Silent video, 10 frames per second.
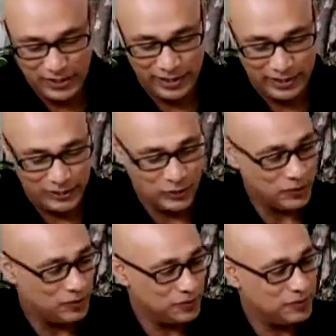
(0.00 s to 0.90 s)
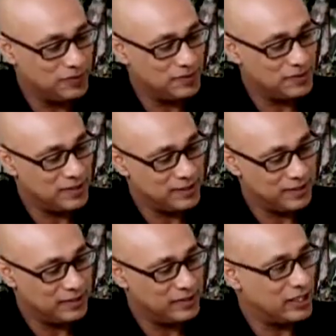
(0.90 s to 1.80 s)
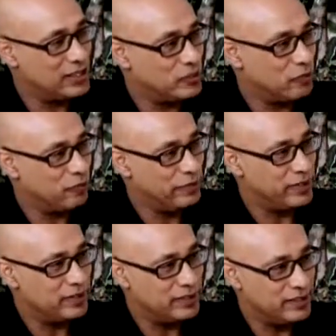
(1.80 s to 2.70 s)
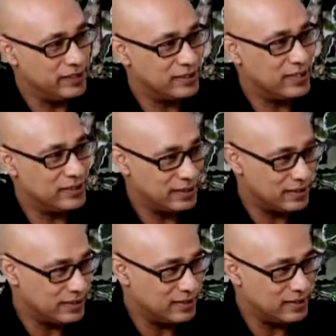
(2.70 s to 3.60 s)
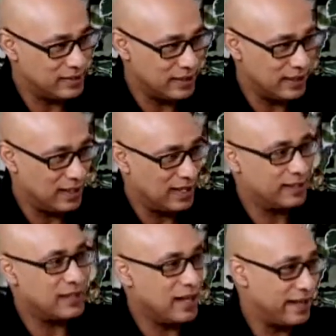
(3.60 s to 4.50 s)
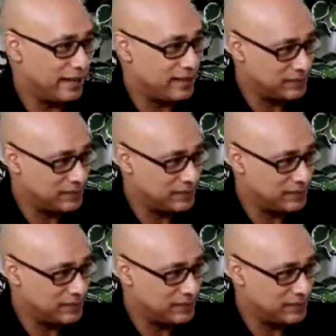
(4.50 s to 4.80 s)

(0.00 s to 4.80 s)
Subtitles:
Yeah. So the chance of being a dictator is a lot higher.